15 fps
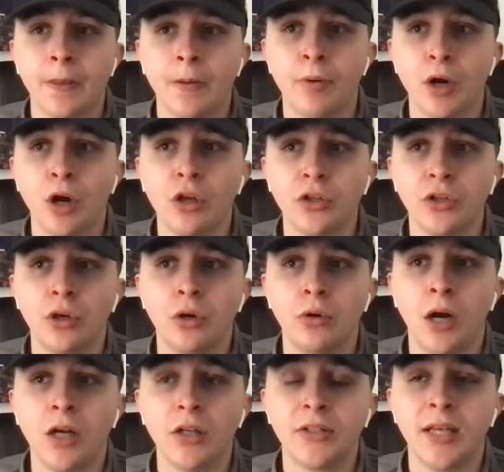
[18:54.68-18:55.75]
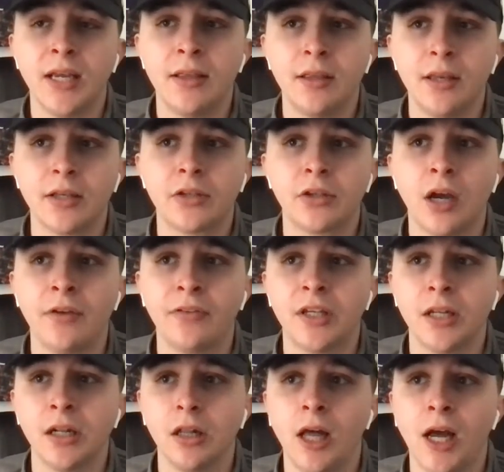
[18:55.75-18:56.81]
But also, I'll say this. I've
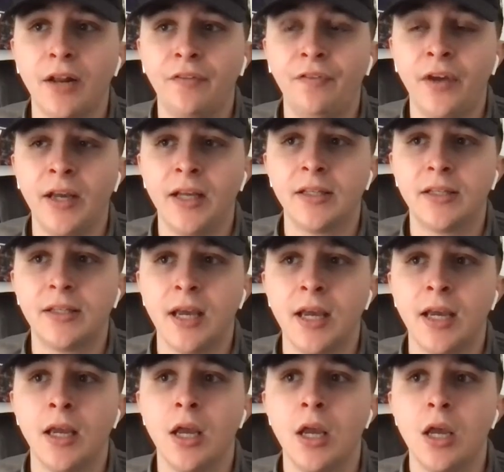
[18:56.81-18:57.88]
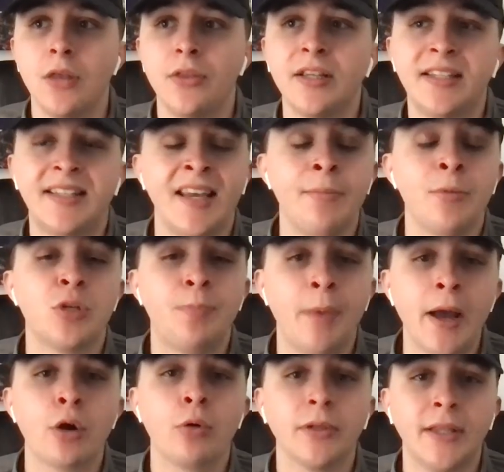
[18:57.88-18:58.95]
seen a lot of fans say, this team is
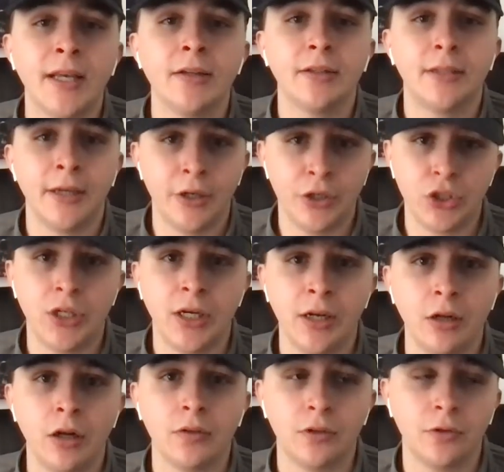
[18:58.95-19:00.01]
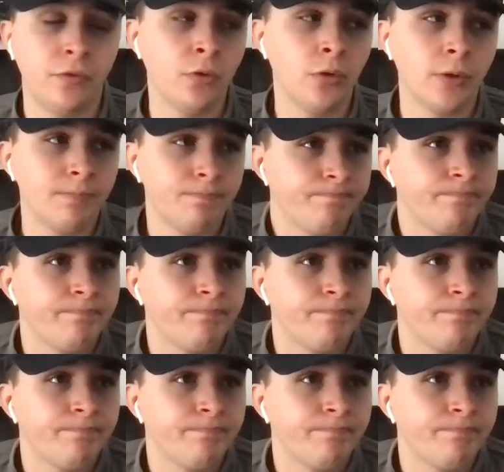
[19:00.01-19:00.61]
better without Terrence Shannon off the floor.